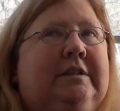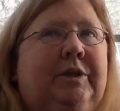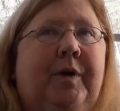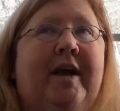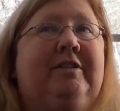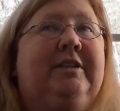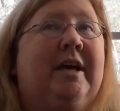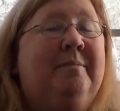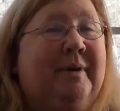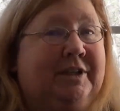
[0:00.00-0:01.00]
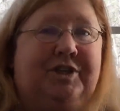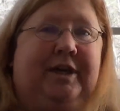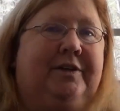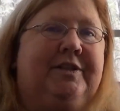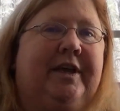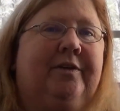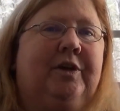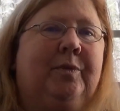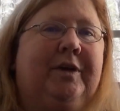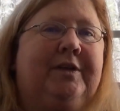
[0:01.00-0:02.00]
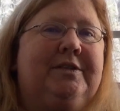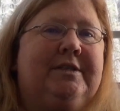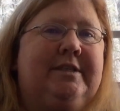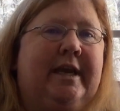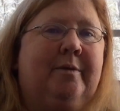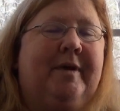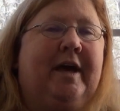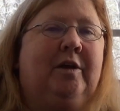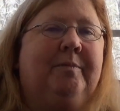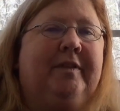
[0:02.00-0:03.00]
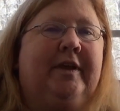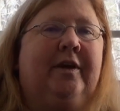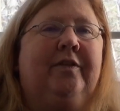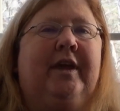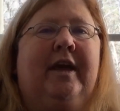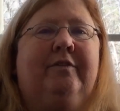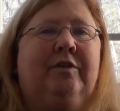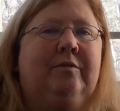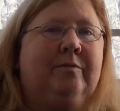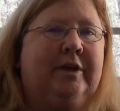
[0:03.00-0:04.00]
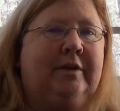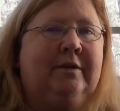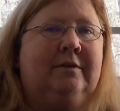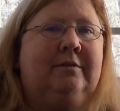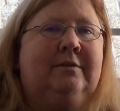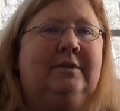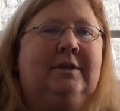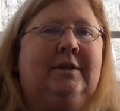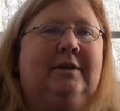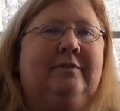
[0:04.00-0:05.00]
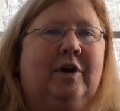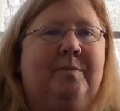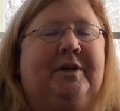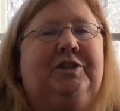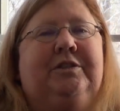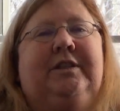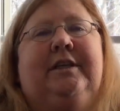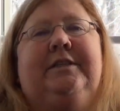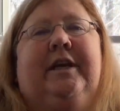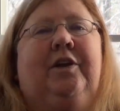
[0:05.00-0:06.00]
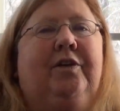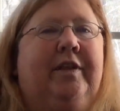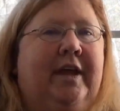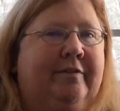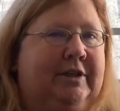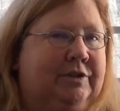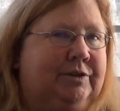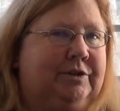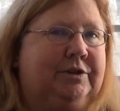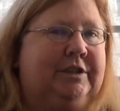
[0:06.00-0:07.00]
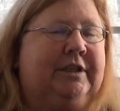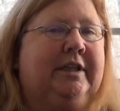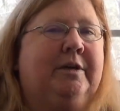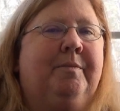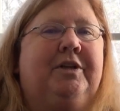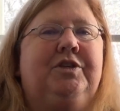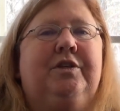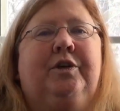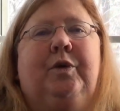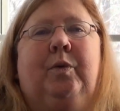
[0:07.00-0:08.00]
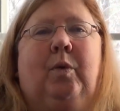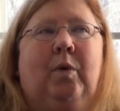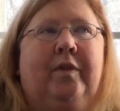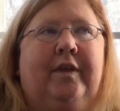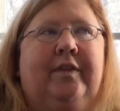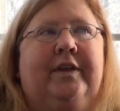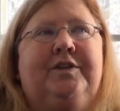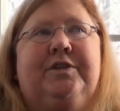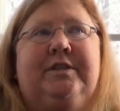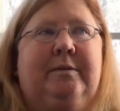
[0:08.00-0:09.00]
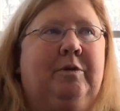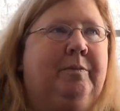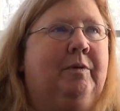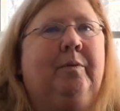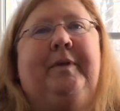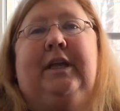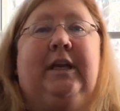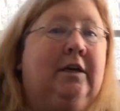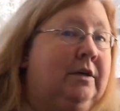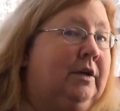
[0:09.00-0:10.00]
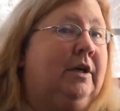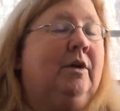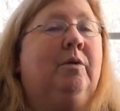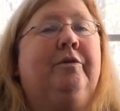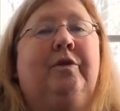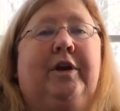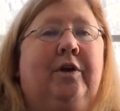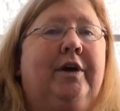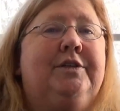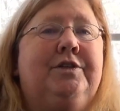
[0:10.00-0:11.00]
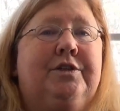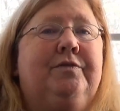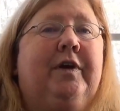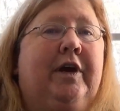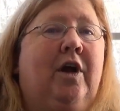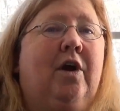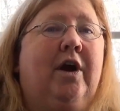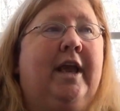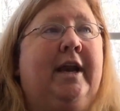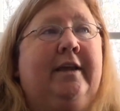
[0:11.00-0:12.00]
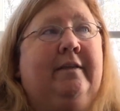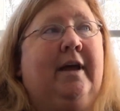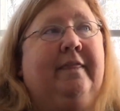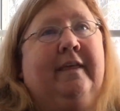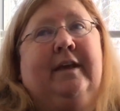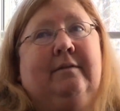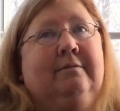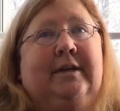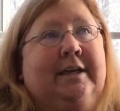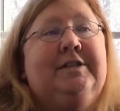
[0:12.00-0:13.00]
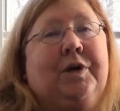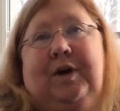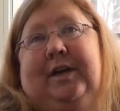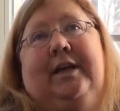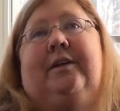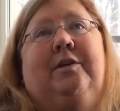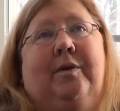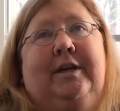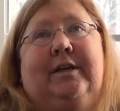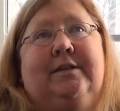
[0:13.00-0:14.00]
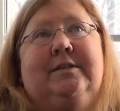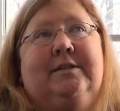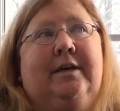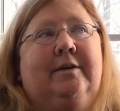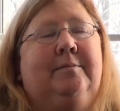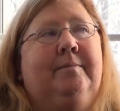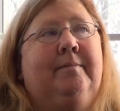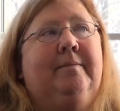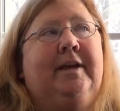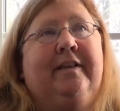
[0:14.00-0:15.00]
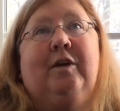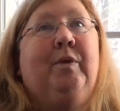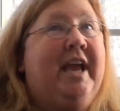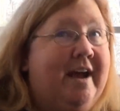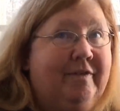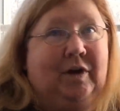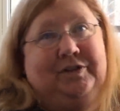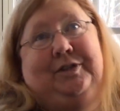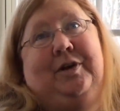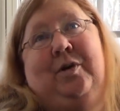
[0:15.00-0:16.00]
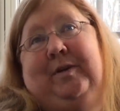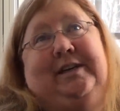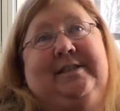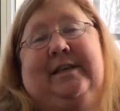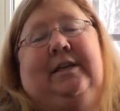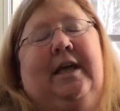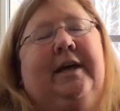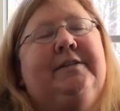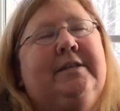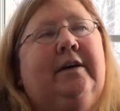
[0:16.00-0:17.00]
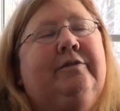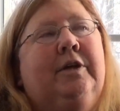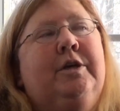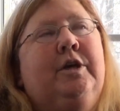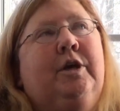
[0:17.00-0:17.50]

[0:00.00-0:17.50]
who haven't done much else. I don't know what else to say about it, but they don't they haven't written very much in detail or they haven't introduced anything much new or that they just seem to be repeating what we've already heard. It's just very hard and I, I think it is hard to get new ideas. Um, and I think we have also already said a lot of stuff.